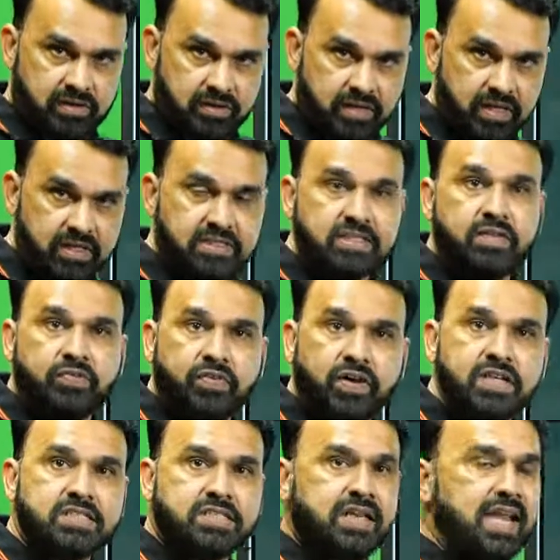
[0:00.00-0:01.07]
this is the
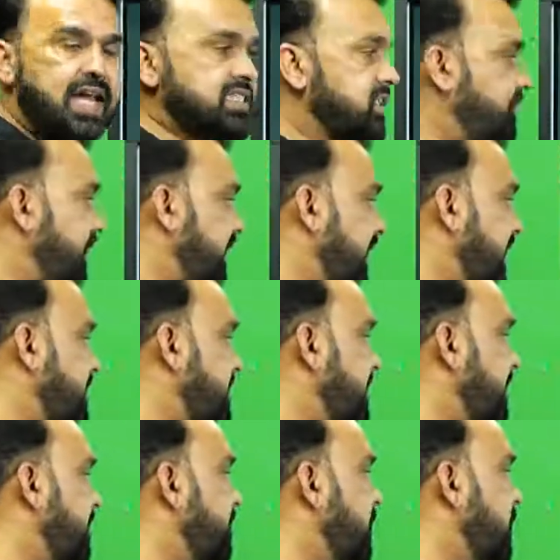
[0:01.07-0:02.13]
first classification
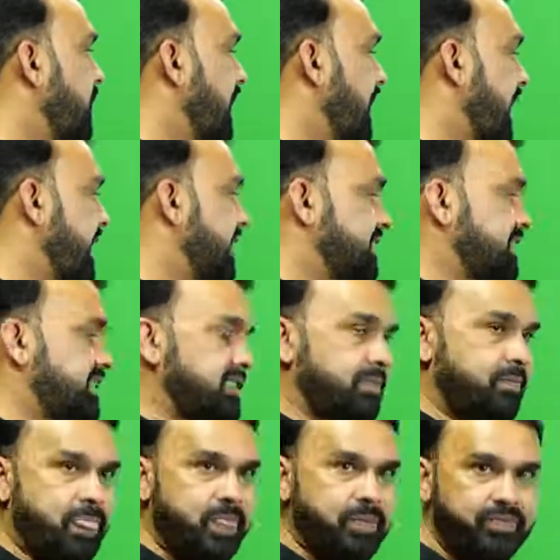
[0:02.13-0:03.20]
of monohalides.
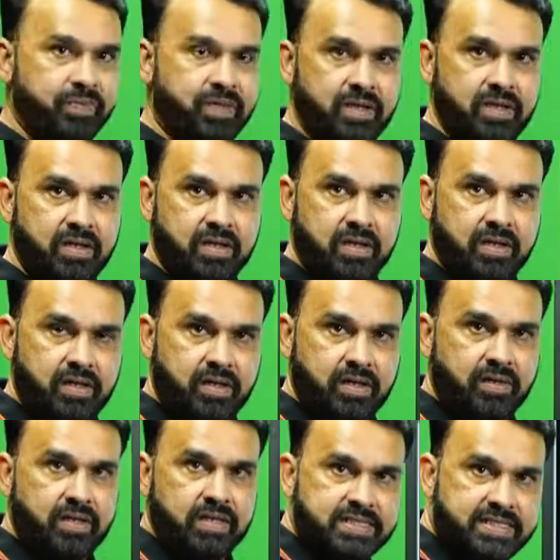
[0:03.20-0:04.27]

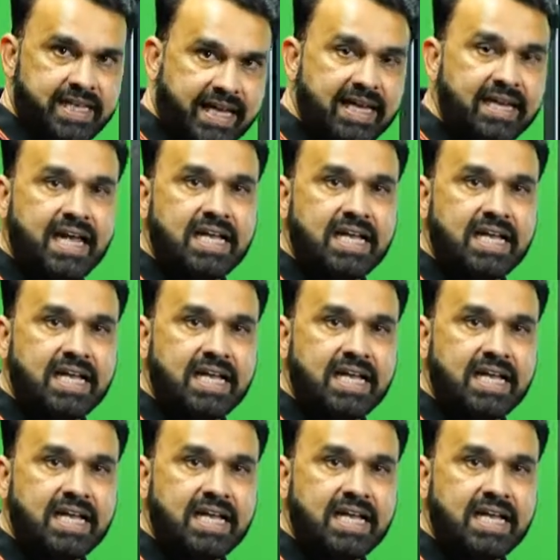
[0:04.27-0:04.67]
Second